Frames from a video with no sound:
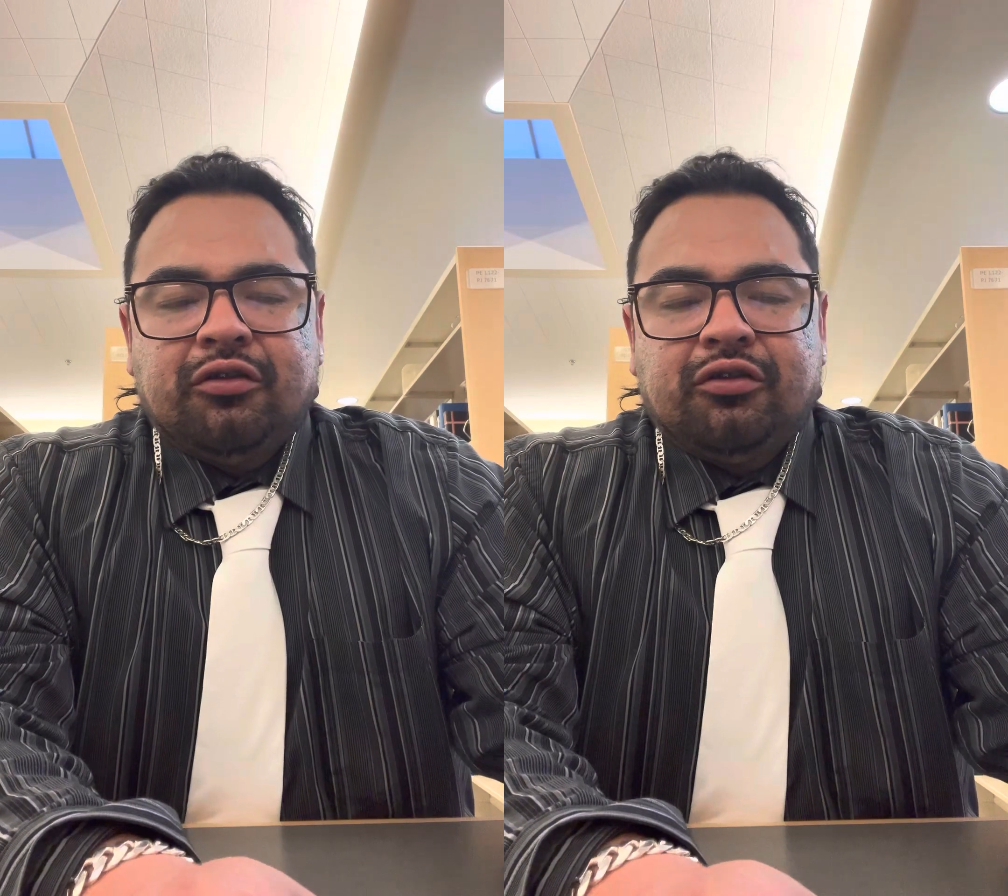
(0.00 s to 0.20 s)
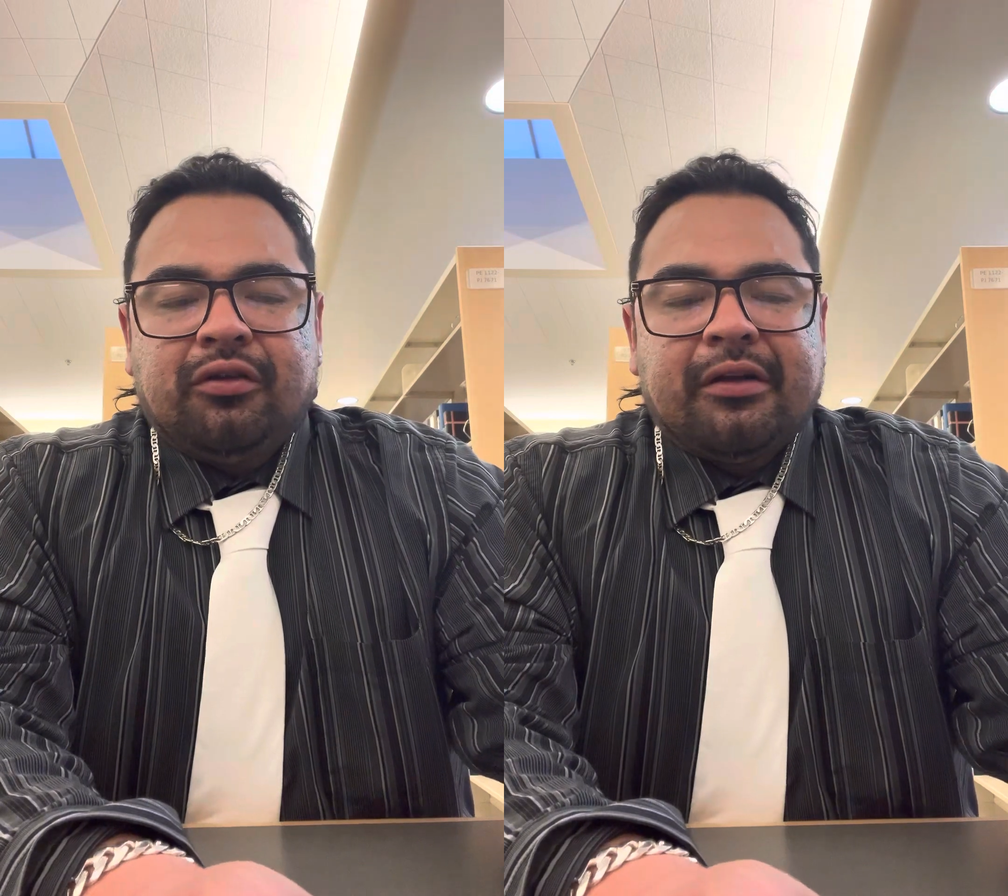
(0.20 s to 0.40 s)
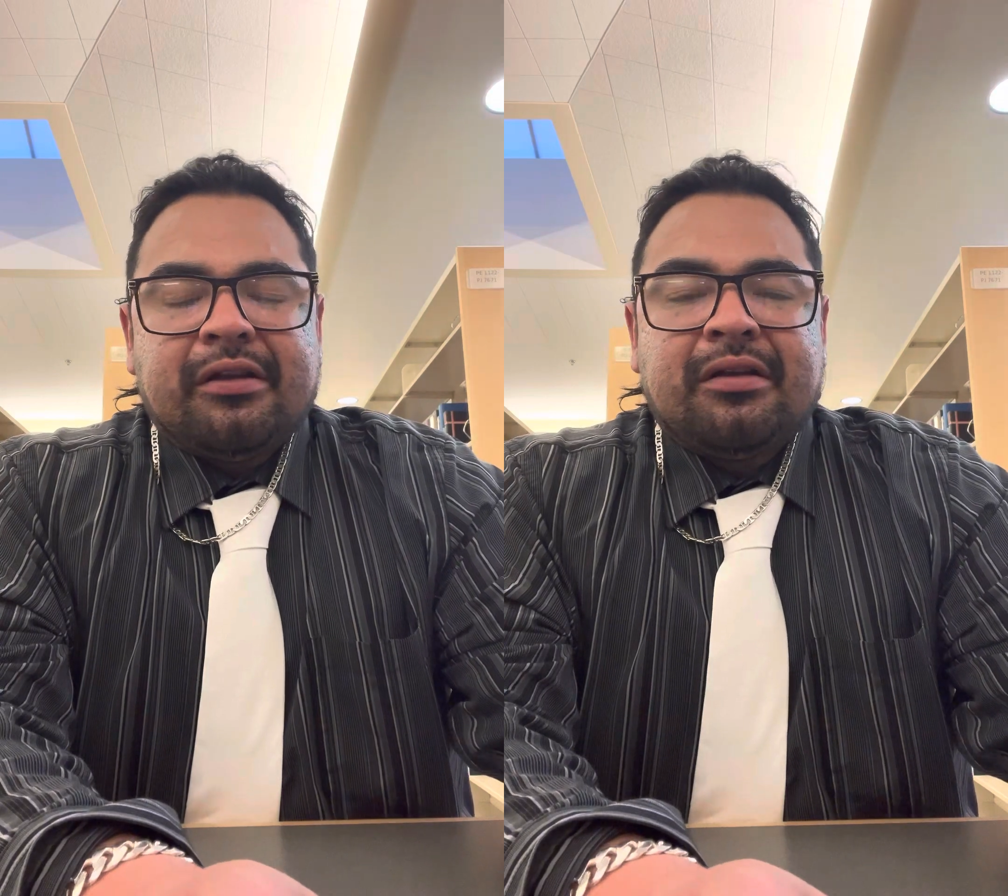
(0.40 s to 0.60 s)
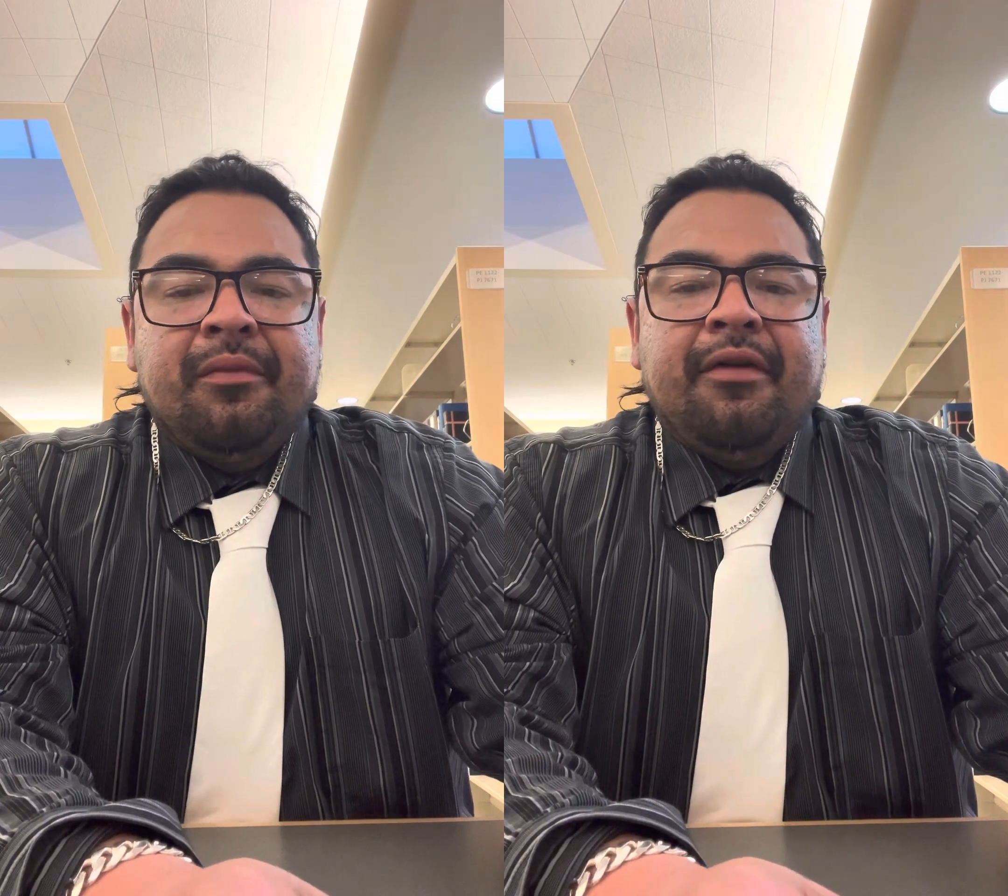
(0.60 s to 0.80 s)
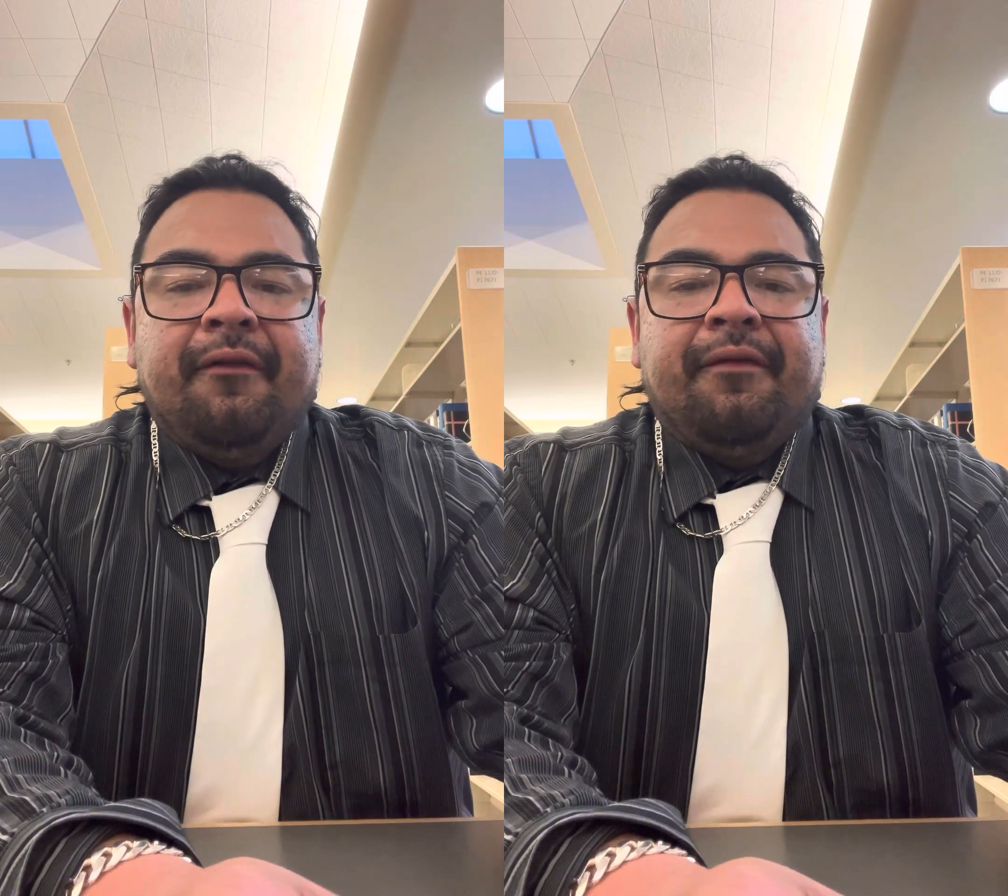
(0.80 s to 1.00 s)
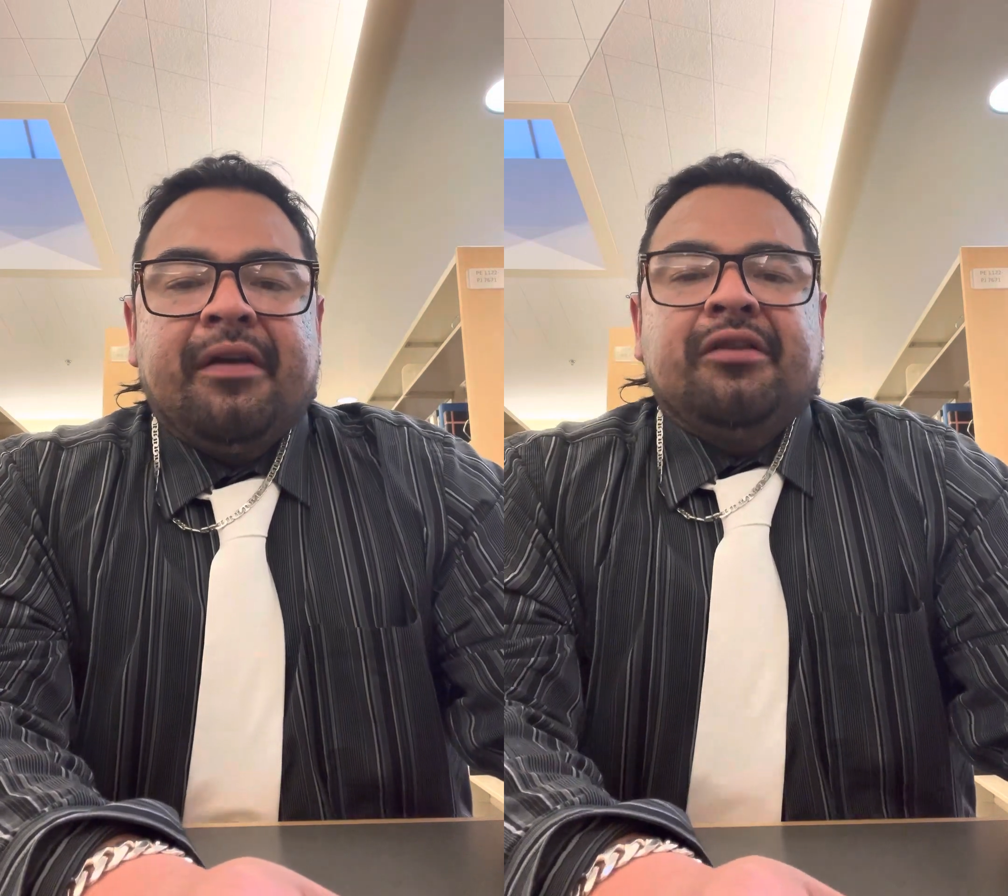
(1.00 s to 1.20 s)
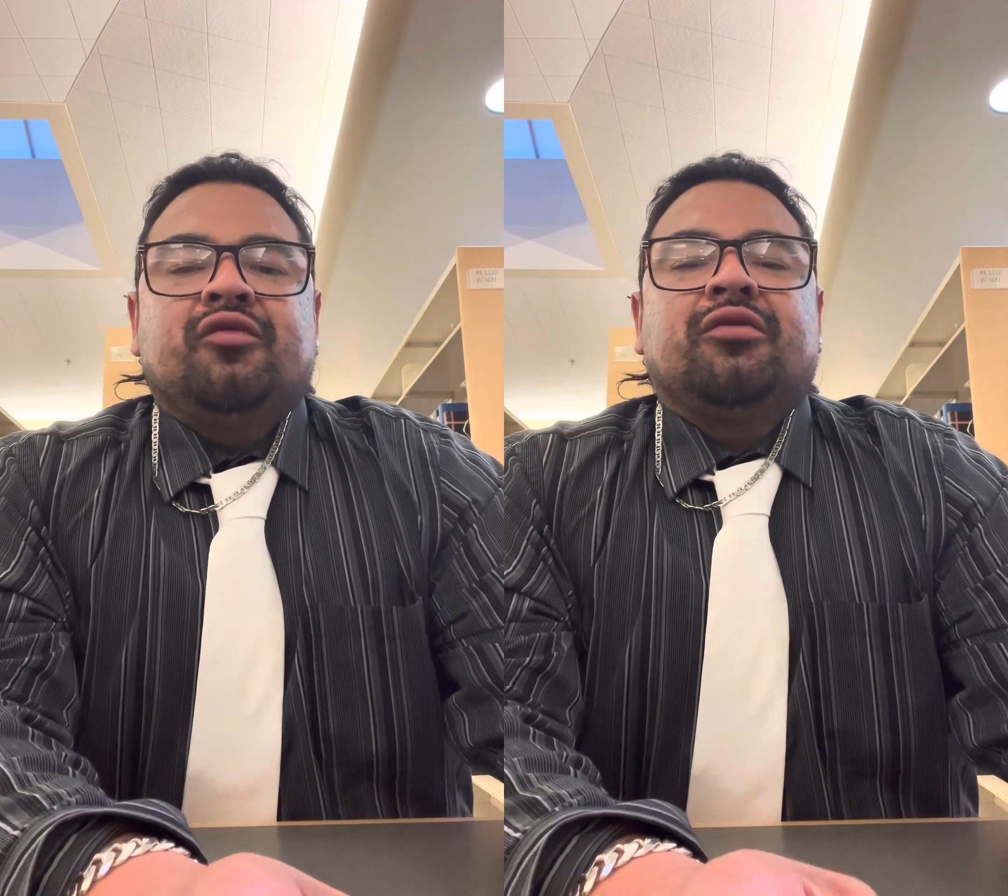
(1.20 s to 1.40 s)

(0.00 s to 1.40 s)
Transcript: So I guess I'm in a phase